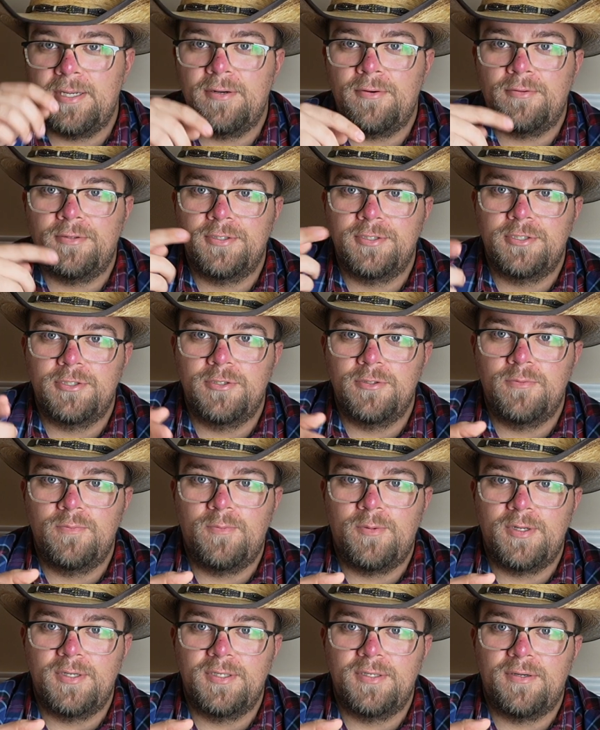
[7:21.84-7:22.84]
only shoot
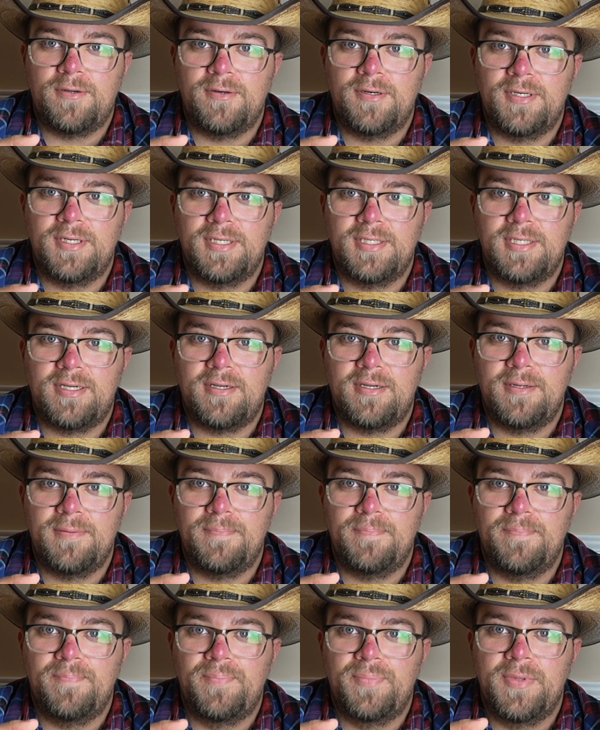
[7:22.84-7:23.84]
one dart at a time,
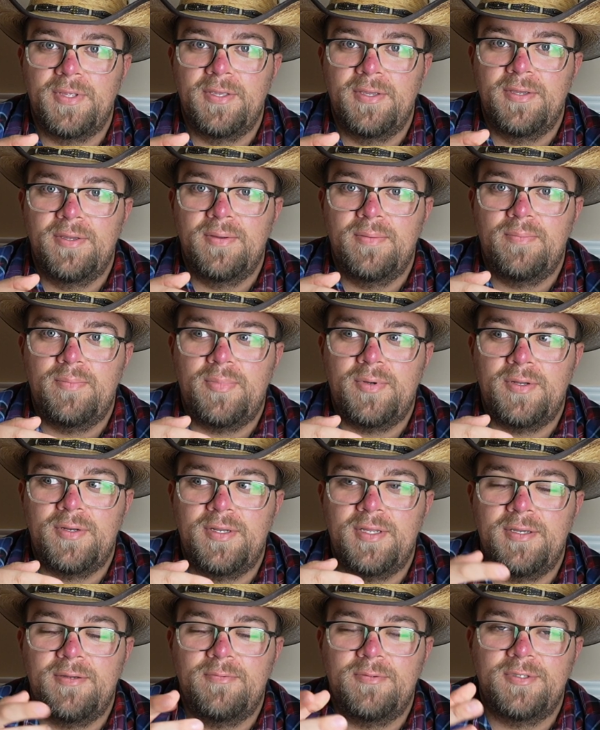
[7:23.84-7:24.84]
but
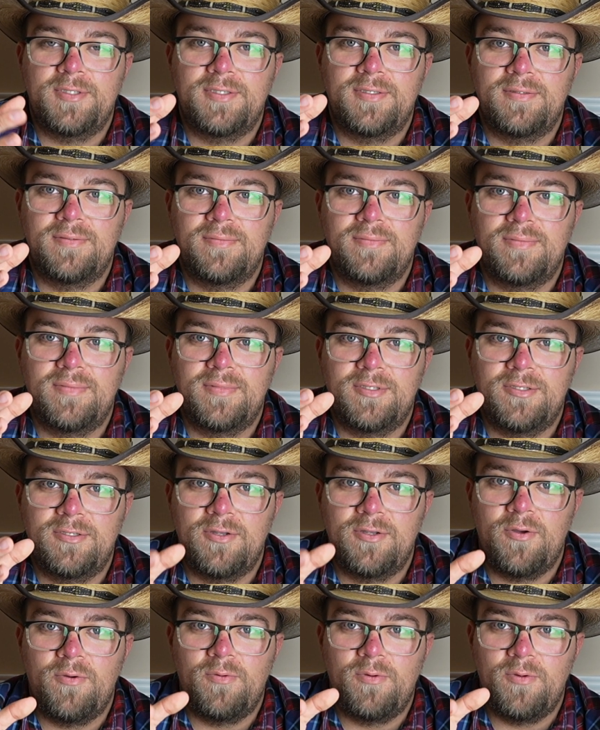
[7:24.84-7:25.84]
it was
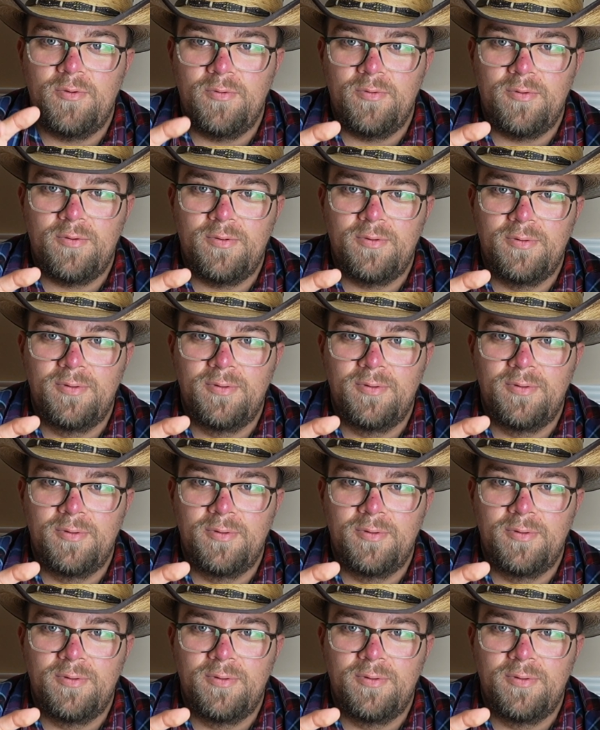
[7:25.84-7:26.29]
so cool